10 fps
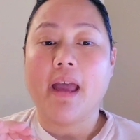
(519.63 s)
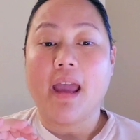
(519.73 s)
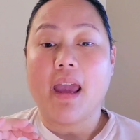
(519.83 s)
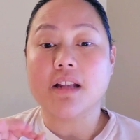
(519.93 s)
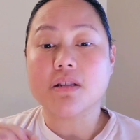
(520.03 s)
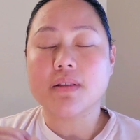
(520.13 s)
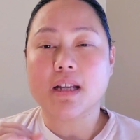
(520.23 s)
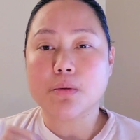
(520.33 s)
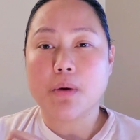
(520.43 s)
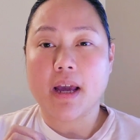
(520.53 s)
And so
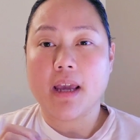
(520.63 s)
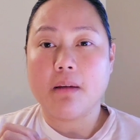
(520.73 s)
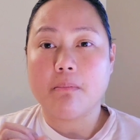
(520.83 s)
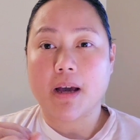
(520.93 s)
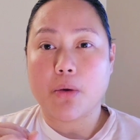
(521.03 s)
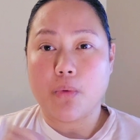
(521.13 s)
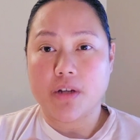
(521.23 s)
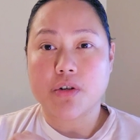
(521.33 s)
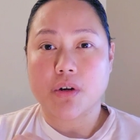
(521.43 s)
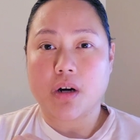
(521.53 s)
that's why my
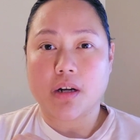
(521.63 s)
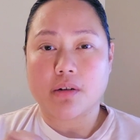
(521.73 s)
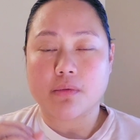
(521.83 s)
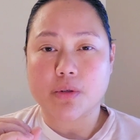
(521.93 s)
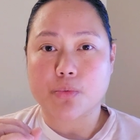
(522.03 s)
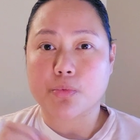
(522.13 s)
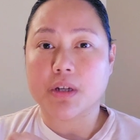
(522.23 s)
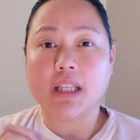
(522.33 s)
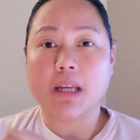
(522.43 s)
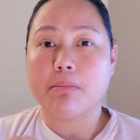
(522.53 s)
winter garden was
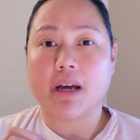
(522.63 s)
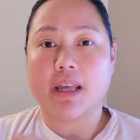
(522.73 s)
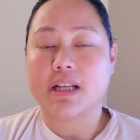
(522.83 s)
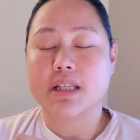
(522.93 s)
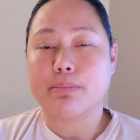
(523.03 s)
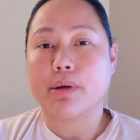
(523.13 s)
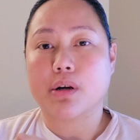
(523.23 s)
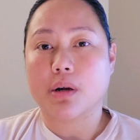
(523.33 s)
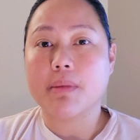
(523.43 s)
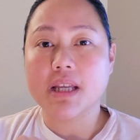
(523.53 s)
really my
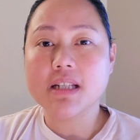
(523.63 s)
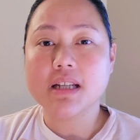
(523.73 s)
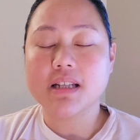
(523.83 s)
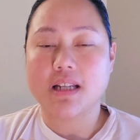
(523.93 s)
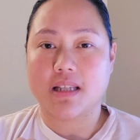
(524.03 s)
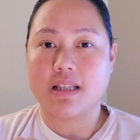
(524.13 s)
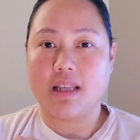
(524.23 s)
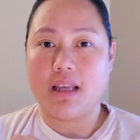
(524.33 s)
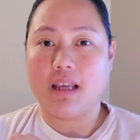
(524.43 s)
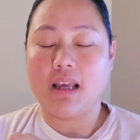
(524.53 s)
experiment to
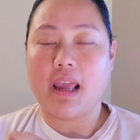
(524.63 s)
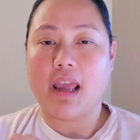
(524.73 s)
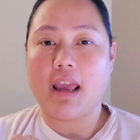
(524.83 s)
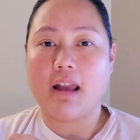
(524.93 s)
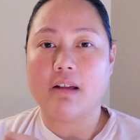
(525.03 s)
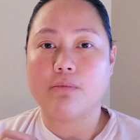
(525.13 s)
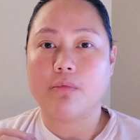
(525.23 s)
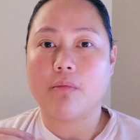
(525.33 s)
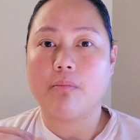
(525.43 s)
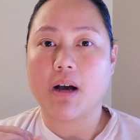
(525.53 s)
see if
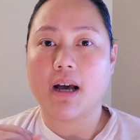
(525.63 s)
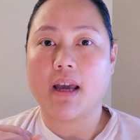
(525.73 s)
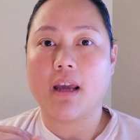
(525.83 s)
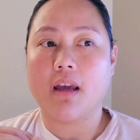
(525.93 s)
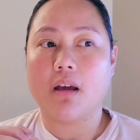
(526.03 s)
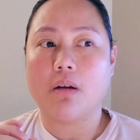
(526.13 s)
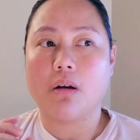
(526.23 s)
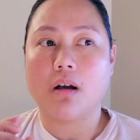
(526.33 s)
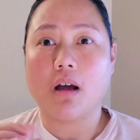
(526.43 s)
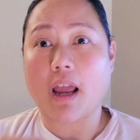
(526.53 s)
I
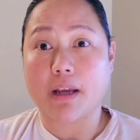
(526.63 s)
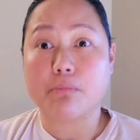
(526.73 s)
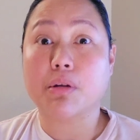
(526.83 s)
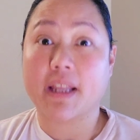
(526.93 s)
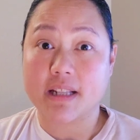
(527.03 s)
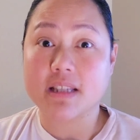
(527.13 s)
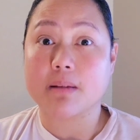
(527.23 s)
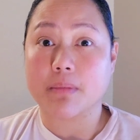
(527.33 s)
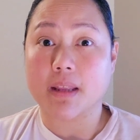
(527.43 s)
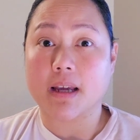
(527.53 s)
could plant
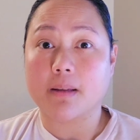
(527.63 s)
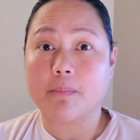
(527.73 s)
something.